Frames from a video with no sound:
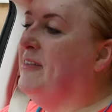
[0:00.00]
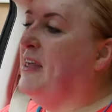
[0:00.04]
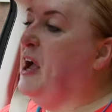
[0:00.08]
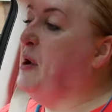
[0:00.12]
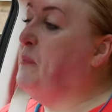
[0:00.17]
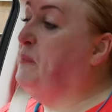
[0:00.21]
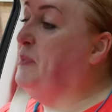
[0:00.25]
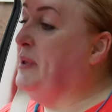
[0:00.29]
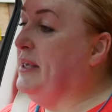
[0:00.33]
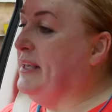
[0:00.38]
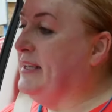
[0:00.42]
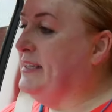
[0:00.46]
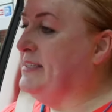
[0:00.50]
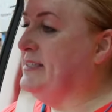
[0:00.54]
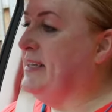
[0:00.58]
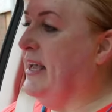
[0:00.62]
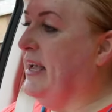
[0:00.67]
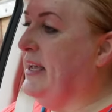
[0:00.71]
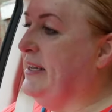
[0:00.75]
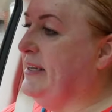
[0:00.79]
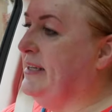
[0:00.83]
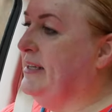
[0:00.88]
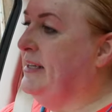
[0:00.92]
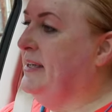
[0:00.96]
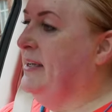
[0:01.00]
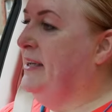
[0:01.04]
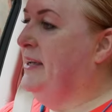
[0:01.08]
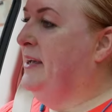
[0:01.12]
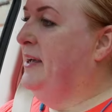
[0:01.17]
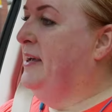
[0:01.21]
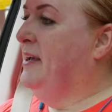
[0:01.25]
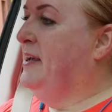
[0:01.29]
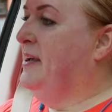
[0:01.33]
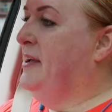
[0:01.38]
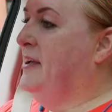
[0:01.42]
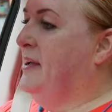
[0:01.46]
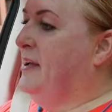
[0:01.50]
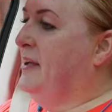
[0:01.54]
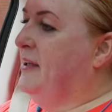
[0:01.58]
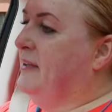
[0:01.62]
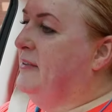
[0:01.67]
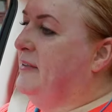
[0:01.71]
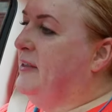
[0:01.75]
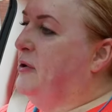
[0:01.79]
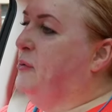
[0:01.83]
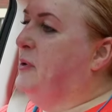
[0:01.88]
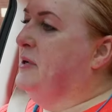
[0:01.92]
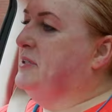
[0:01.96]
that being said,
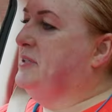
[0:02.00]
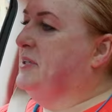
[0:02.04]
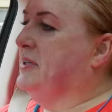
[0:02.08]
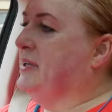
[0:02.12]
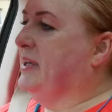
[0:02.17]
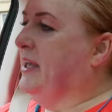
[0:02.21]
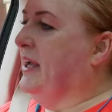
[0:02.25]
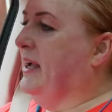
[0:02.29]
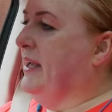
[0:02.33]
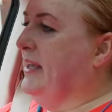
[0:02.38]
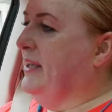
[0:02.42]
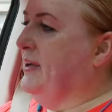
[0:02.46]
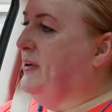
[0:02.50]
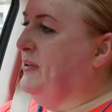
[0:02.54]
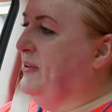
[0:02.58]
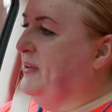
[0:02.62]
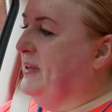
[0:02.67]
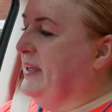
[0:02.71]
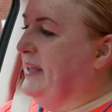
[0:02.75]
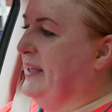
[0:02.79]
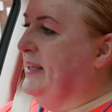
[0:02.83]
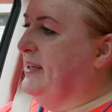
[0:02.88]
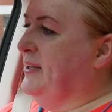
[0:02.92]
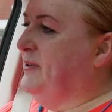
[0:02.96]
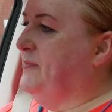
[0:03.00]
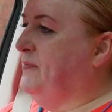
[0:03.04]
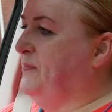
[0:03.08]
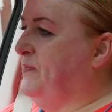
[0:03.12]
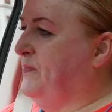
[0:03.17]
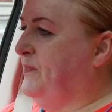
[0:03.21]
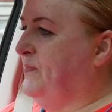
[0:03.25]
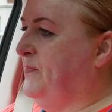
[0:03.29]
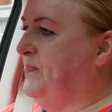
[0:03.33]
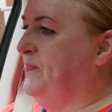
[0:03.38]
there was a guy on the um,